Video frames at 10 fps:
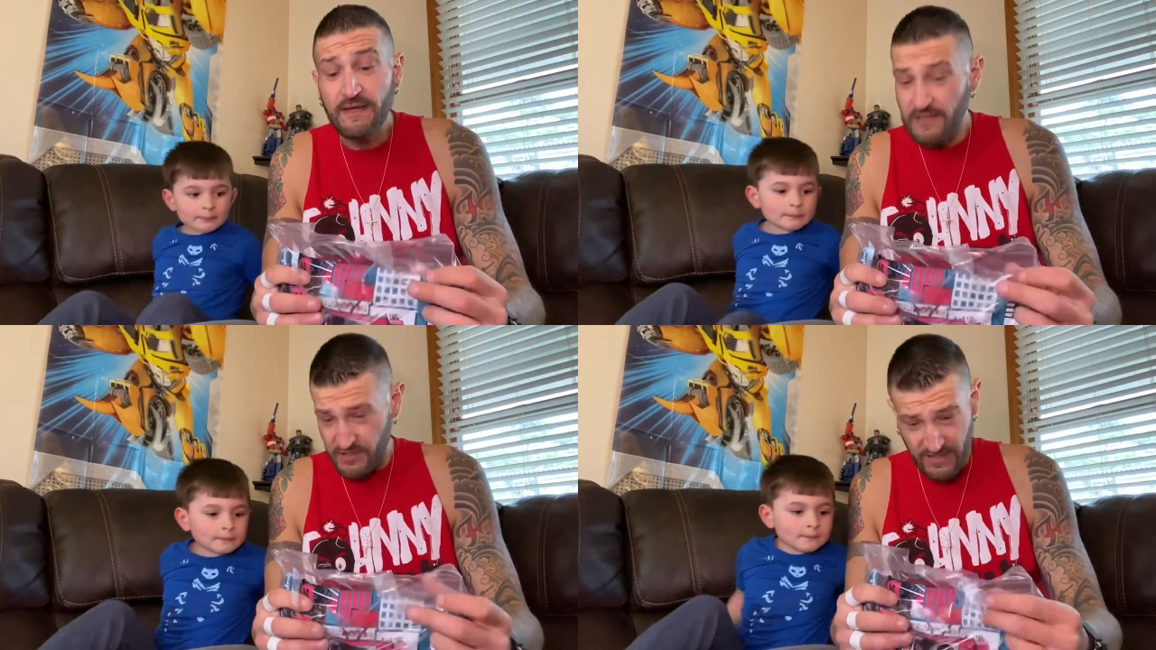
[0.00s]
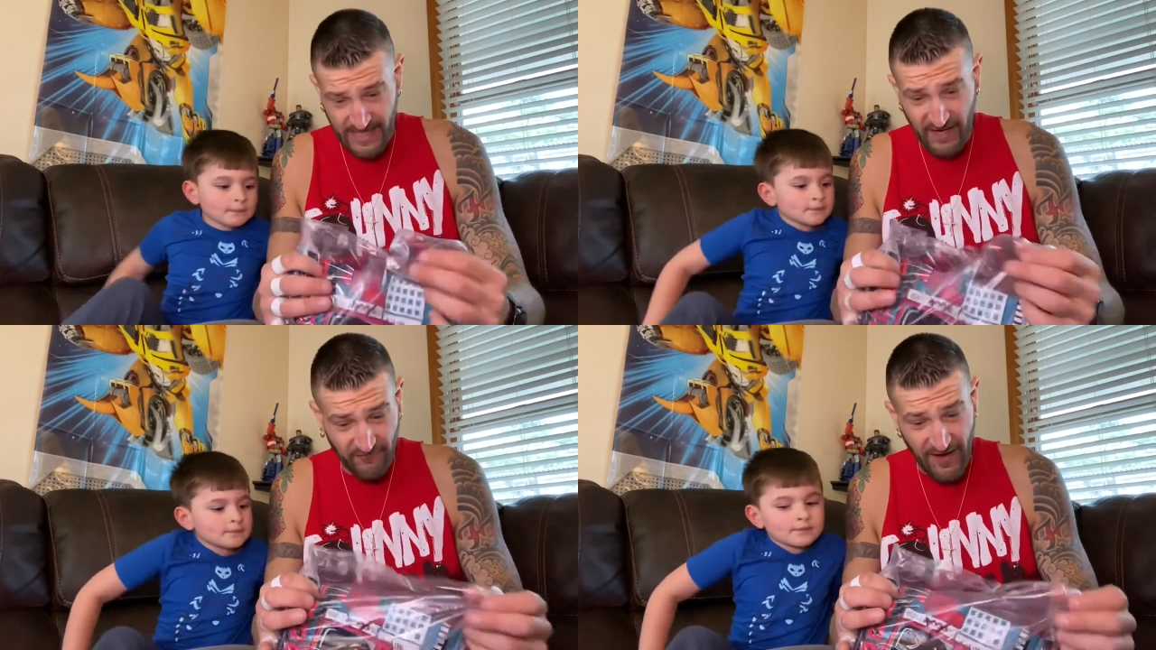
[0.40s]
Speaker 1: You
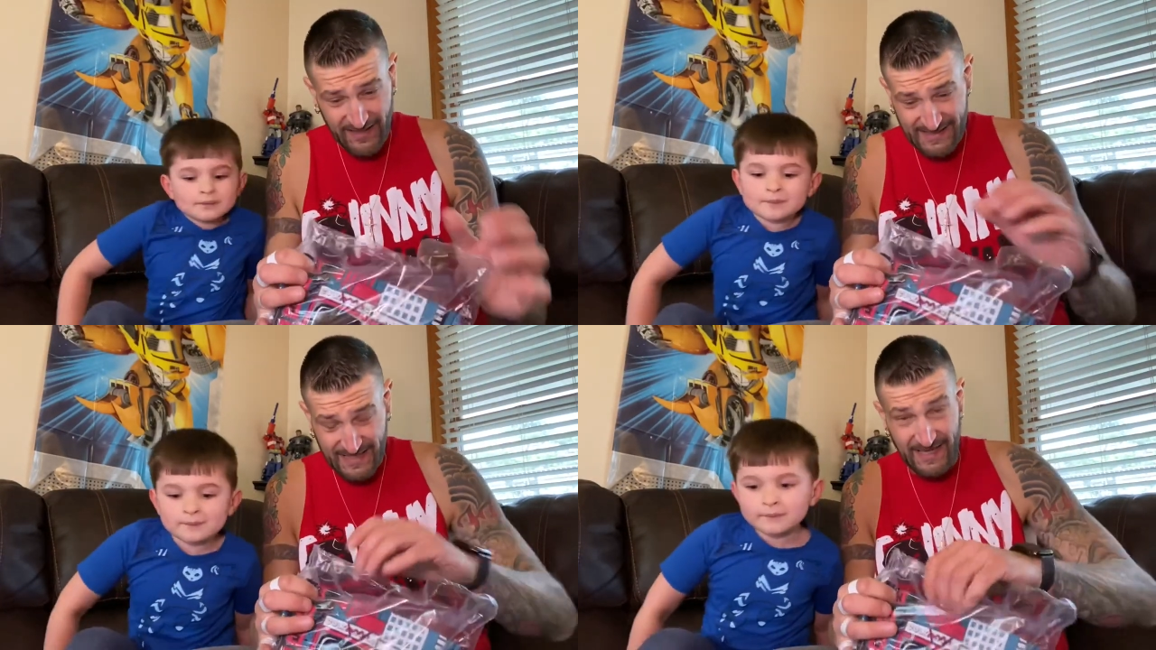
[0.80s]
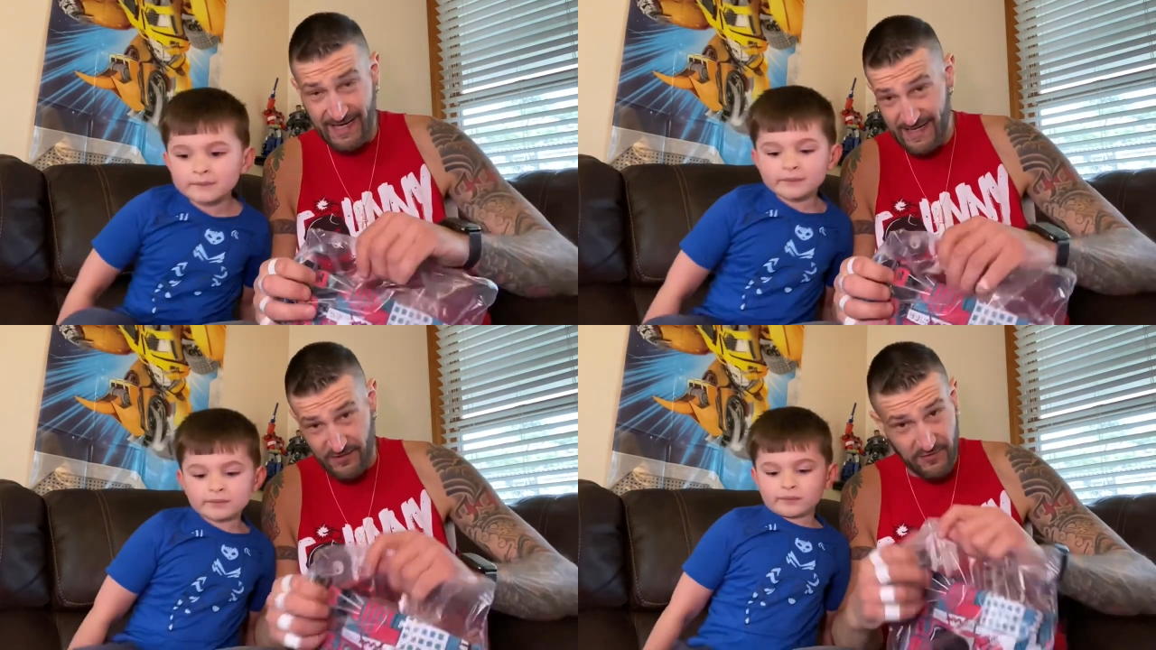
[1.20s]
can't find this on
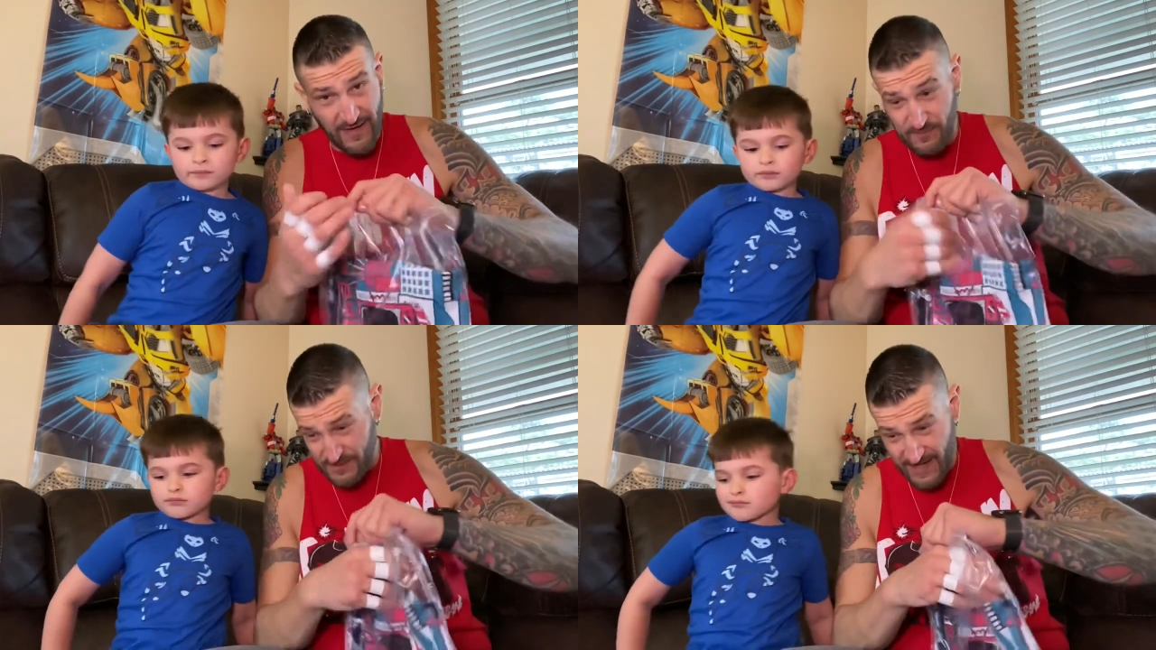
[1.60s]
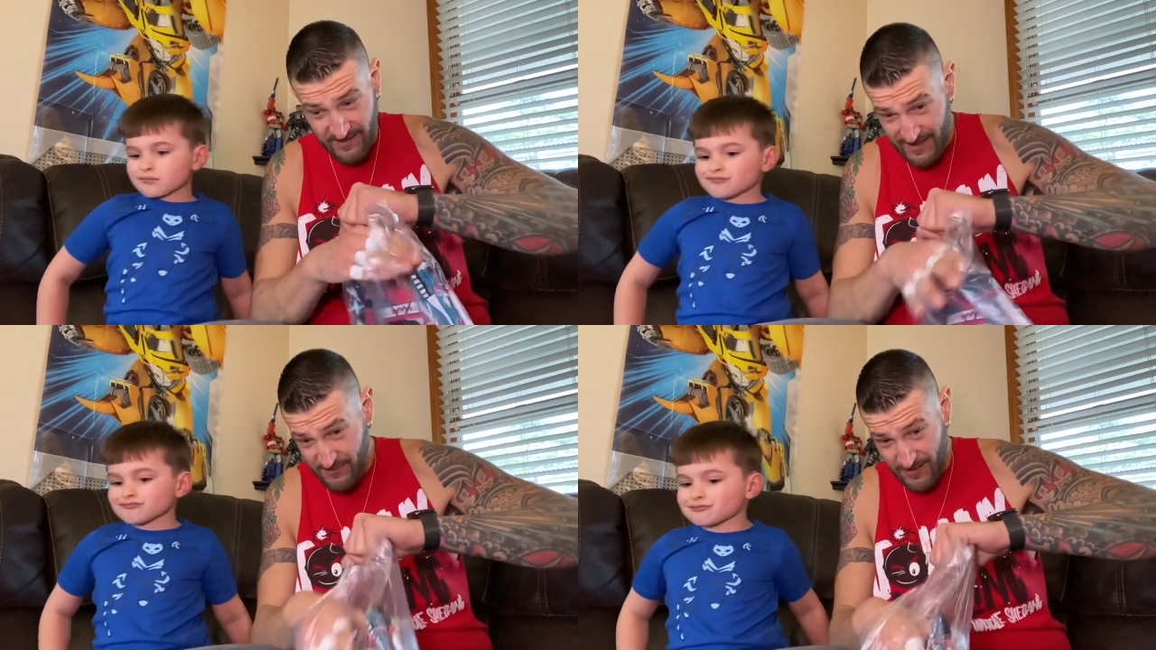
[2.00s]
any other website or
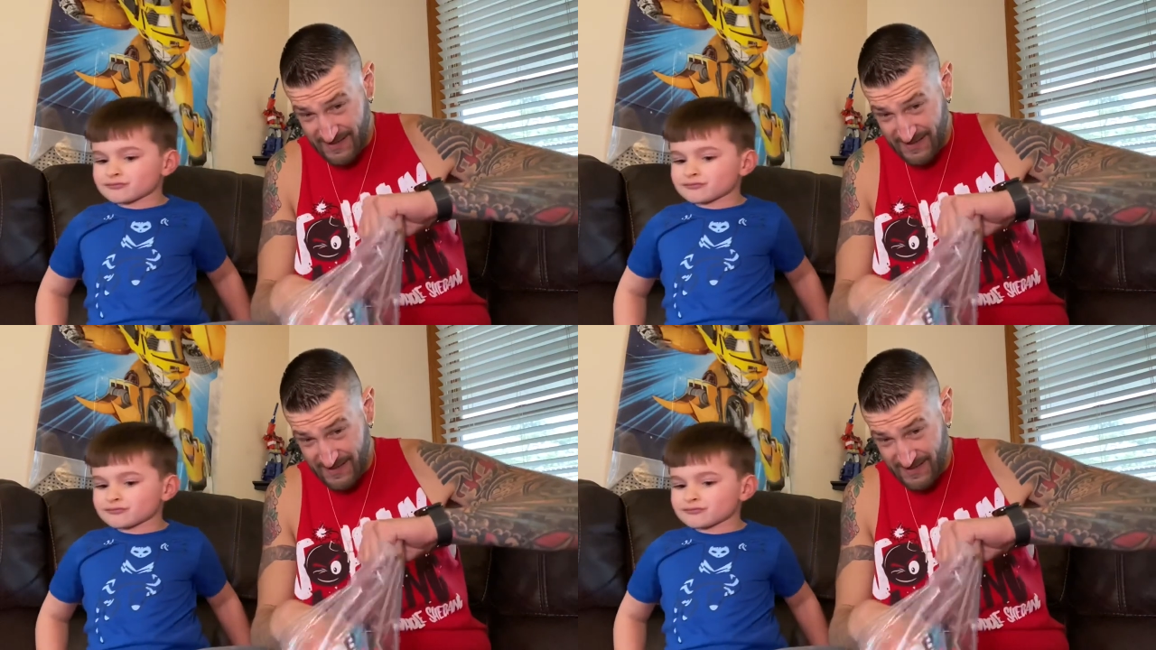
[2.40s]
anywhere.